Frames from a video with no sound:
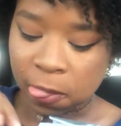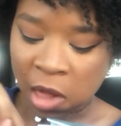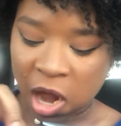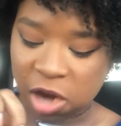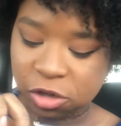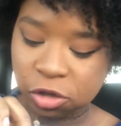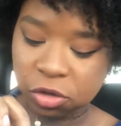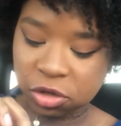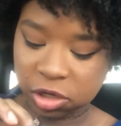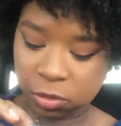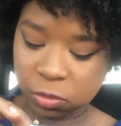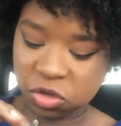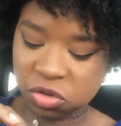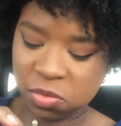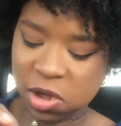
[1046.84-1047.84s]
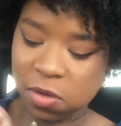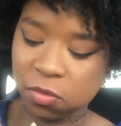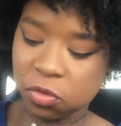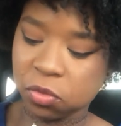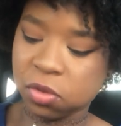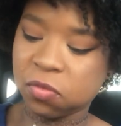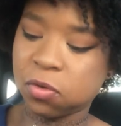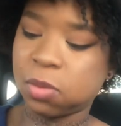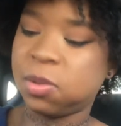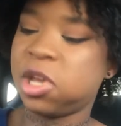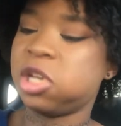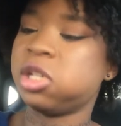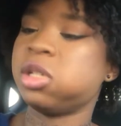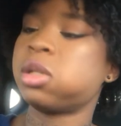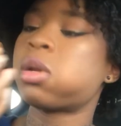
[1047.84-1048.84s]
I turned in was about 3 or 4
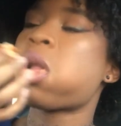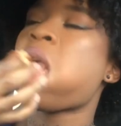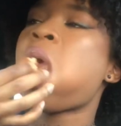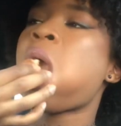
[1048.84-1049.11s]
pages.